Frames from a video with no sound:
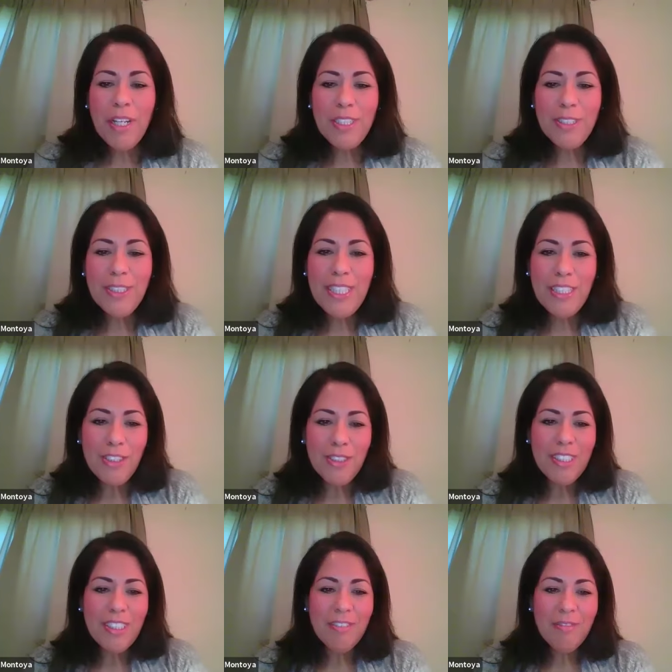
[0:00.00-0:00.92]
on your side,
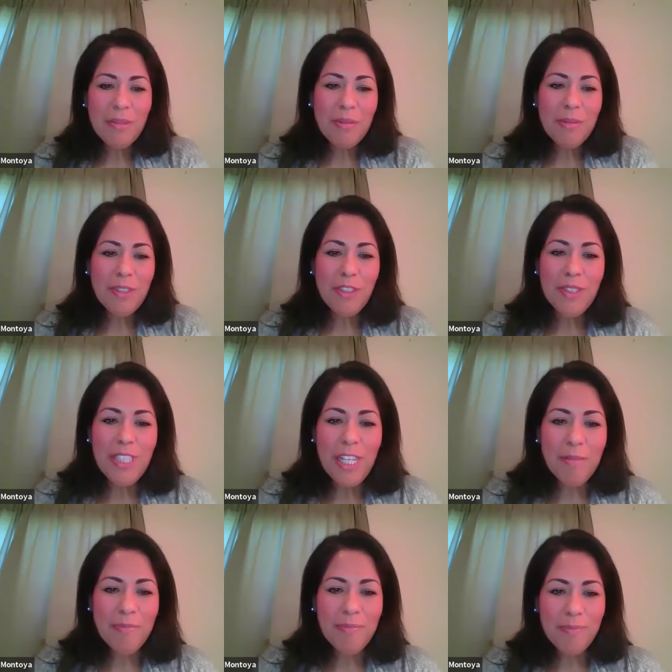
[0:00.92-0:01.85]
Julie? What would you
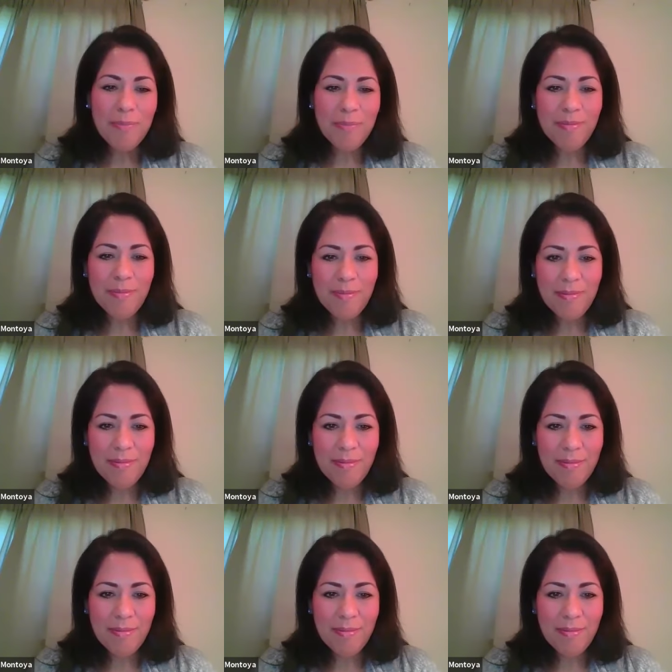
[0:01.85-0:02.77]
say?
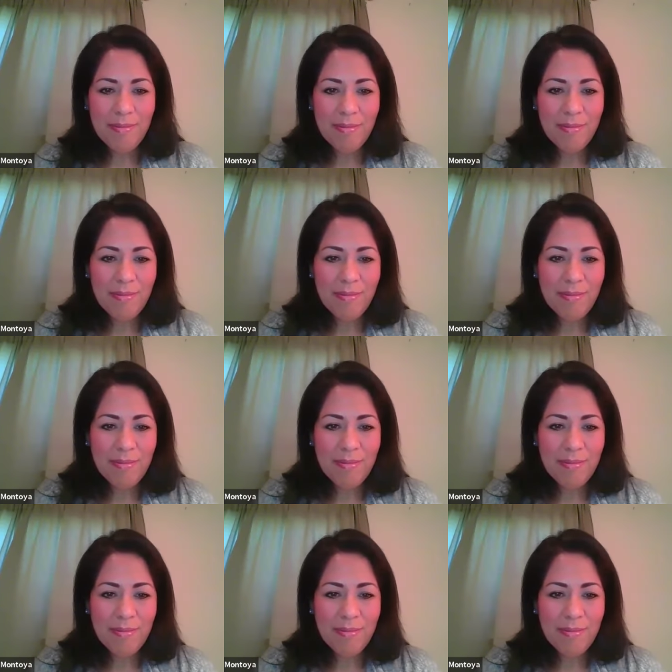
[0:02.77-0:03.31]
One